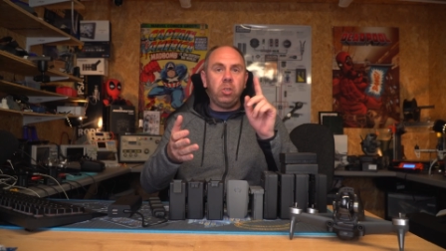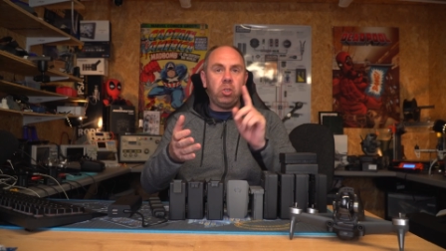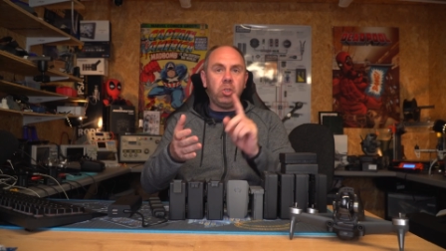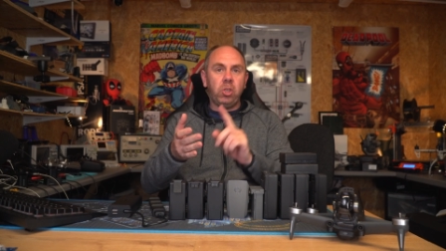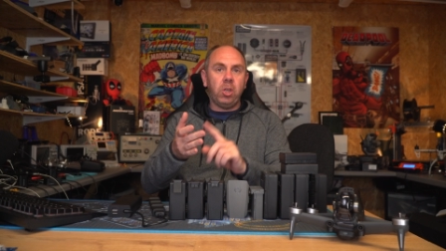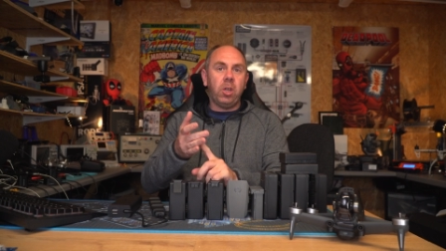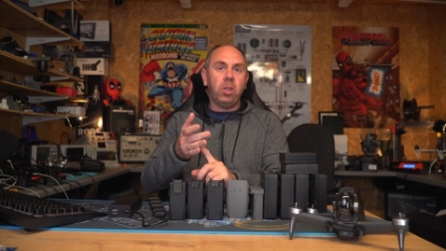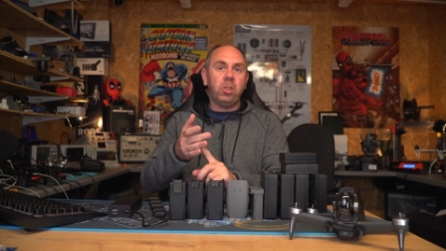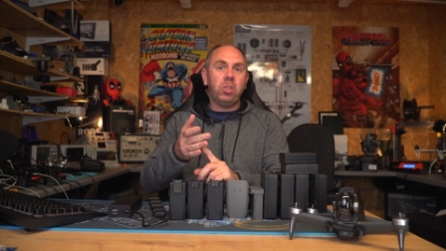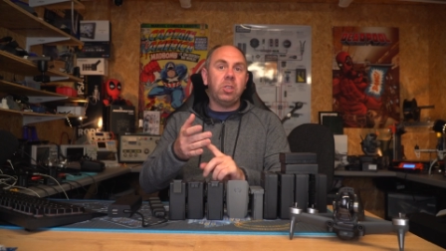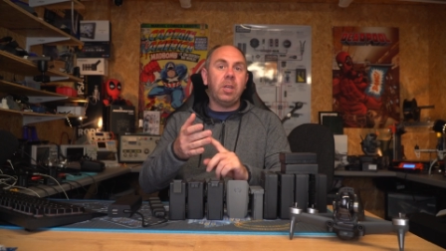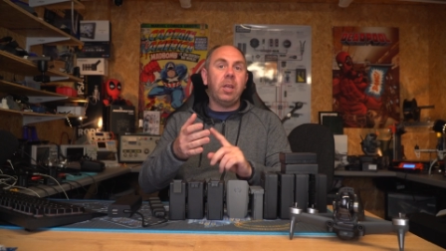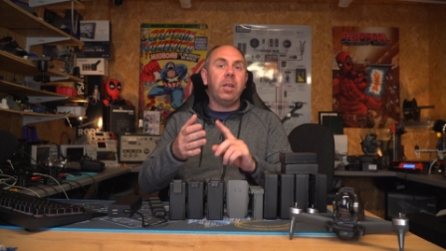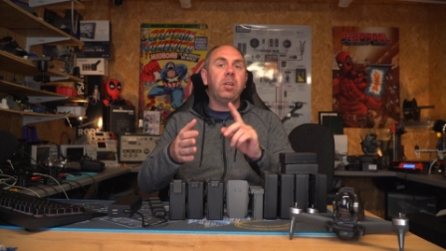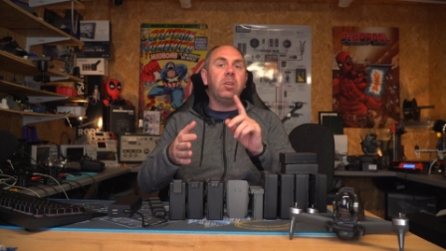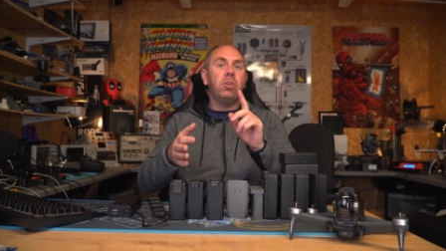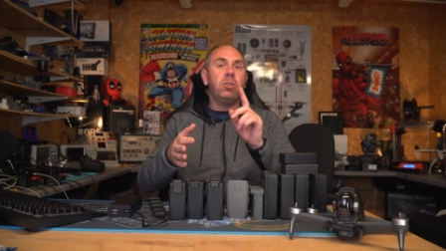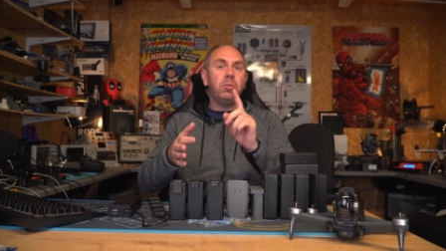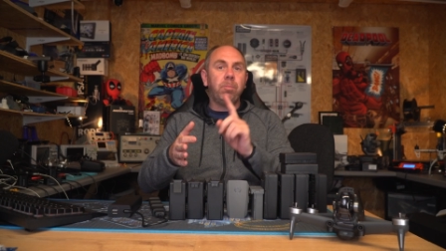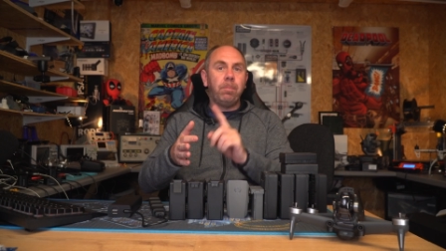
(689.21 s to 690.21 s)
charge
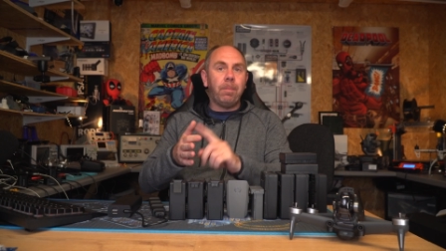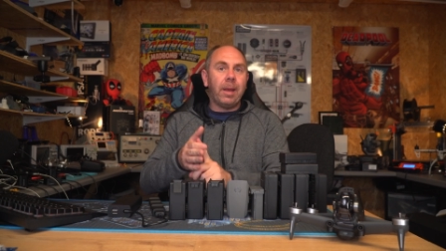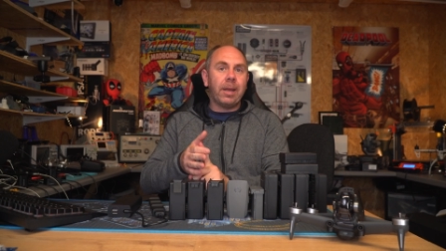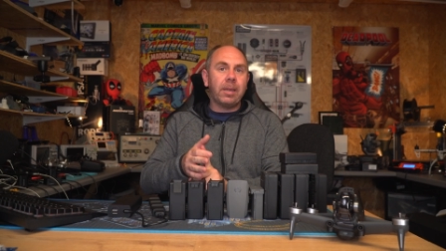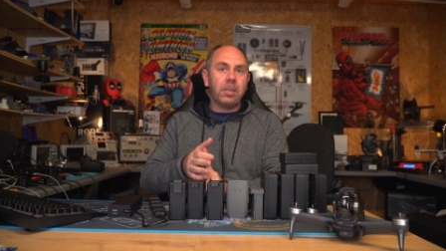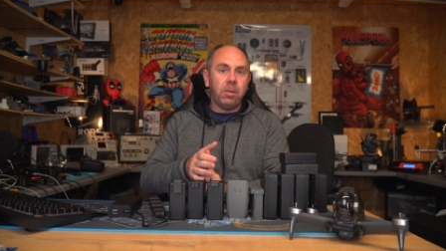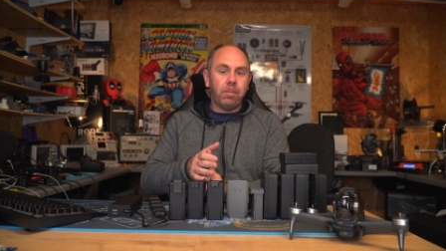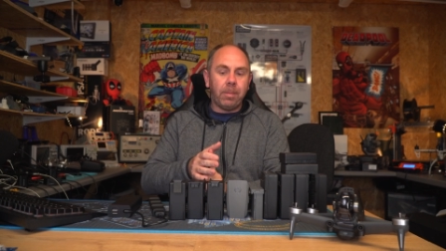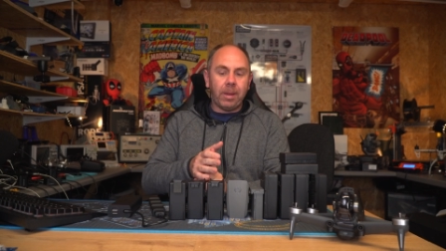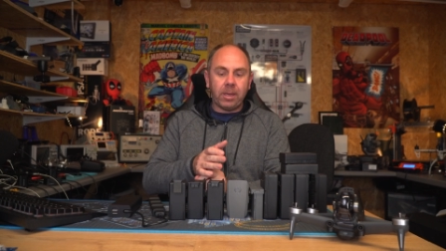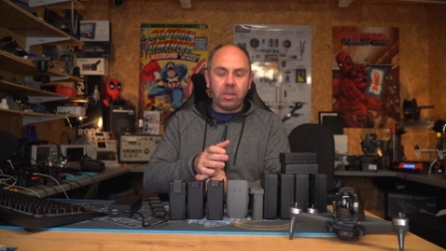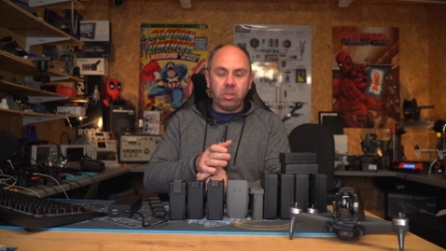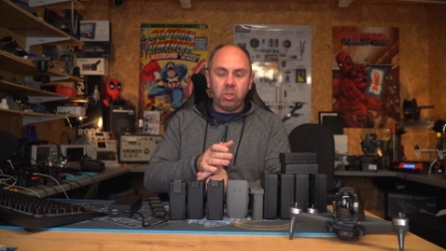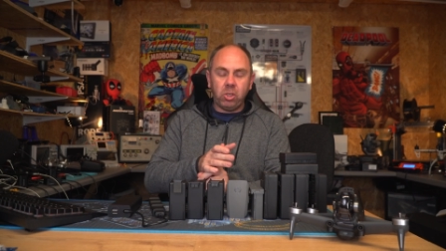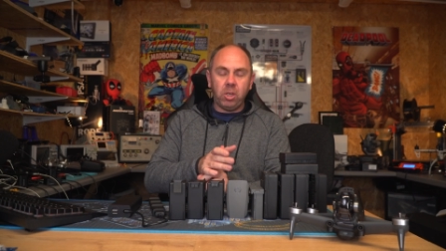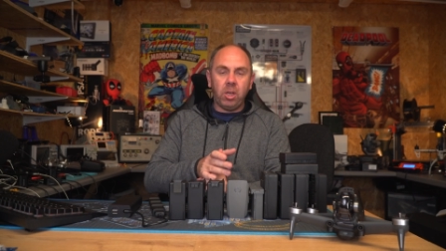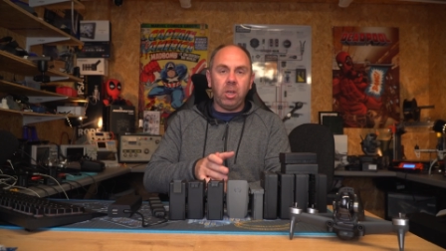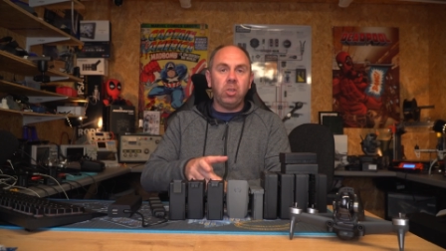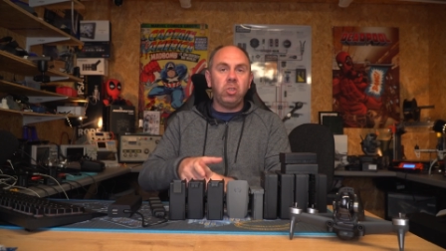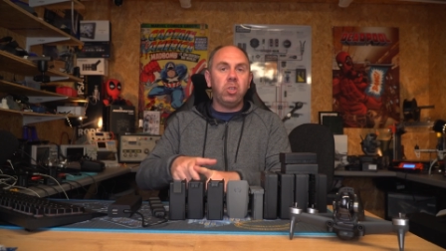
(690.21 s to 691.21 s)
cycles, back-to-back -back
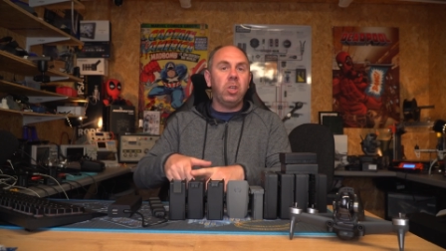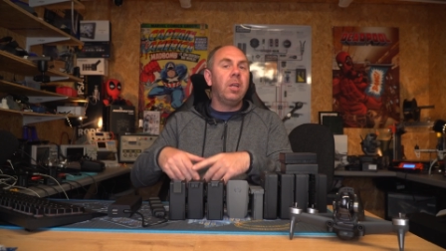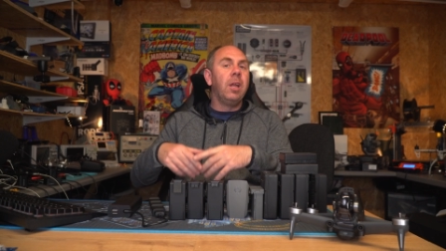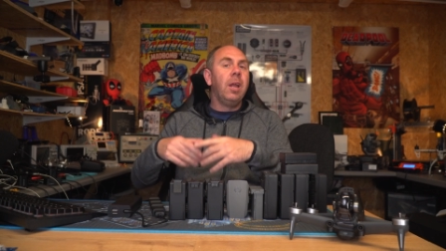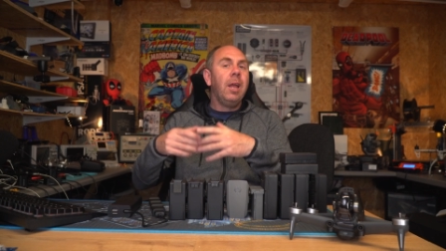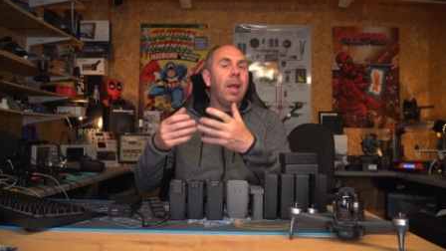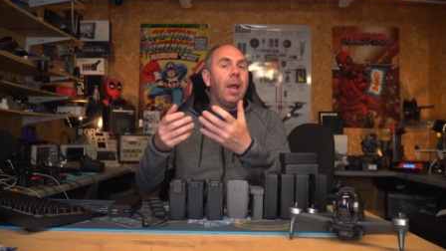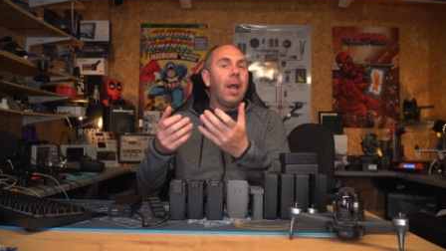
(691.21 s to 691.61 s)
charging,